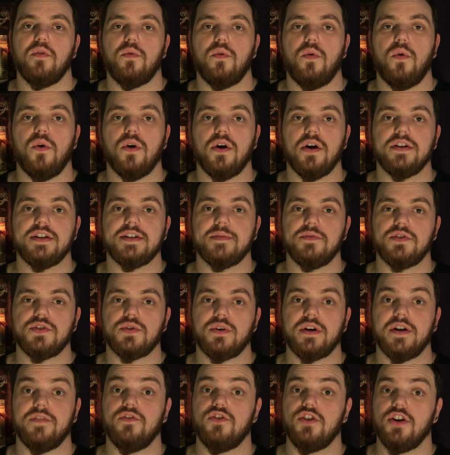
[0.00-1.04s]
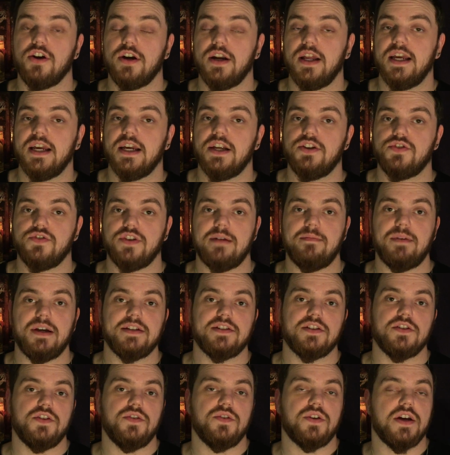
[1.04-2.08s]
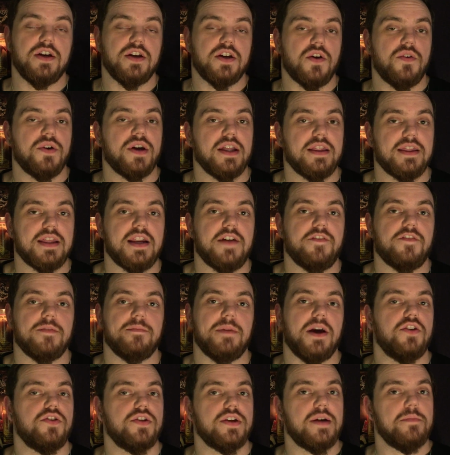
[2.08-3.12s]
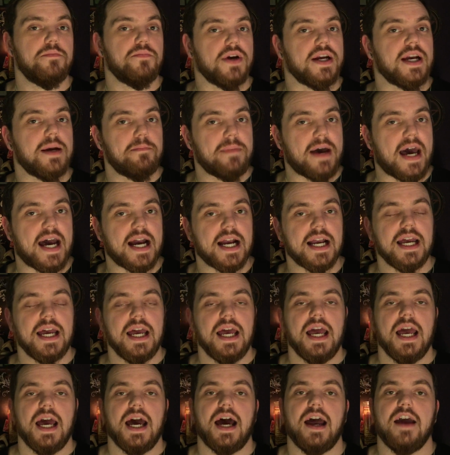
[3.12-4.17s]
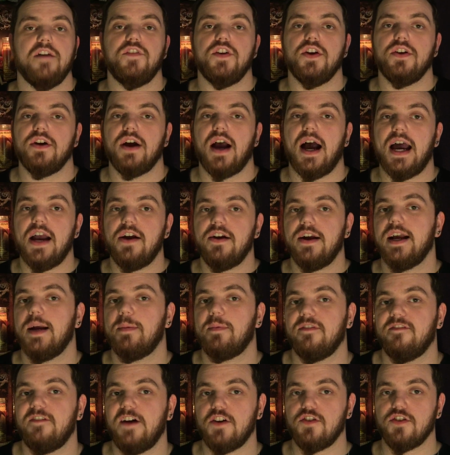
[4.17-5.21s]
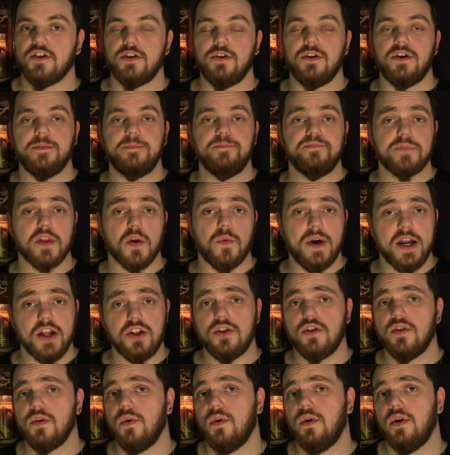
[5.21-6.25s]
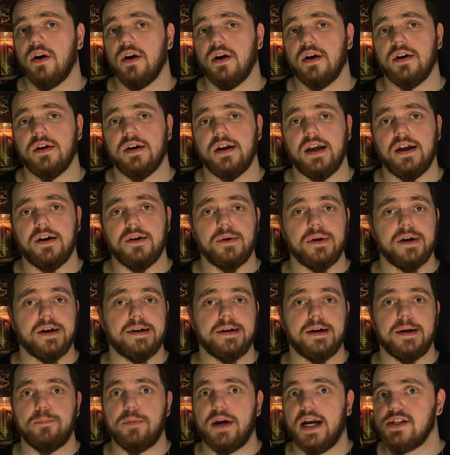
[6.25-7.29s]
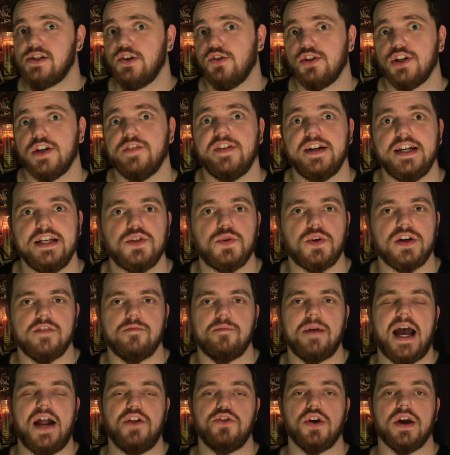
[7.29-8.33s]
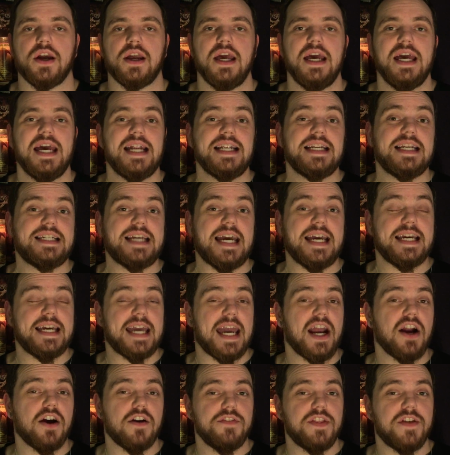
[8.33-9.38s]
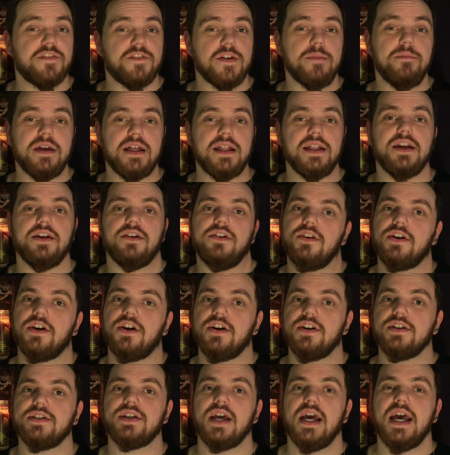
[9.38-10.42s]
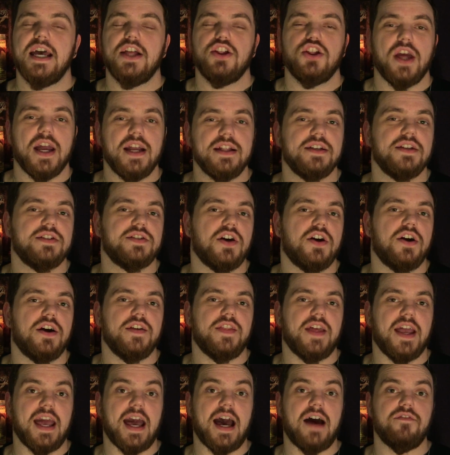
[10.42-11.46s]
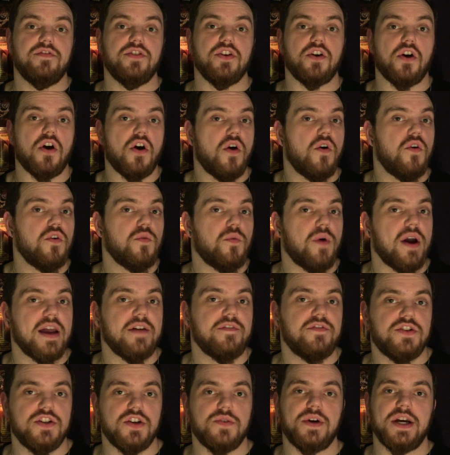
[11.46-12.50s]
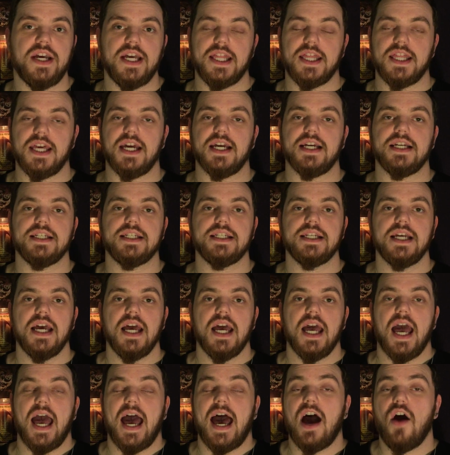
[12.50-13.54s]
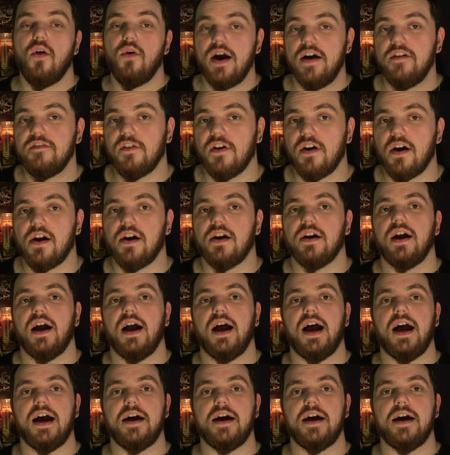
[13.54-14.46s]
or some sort of journeying and dreaming, so you can go get that information and bring it back. If you're hiring a professional witch or a practitioner of any sort of magic to take care of the familial curse, chances are they have their own way of doing things. However,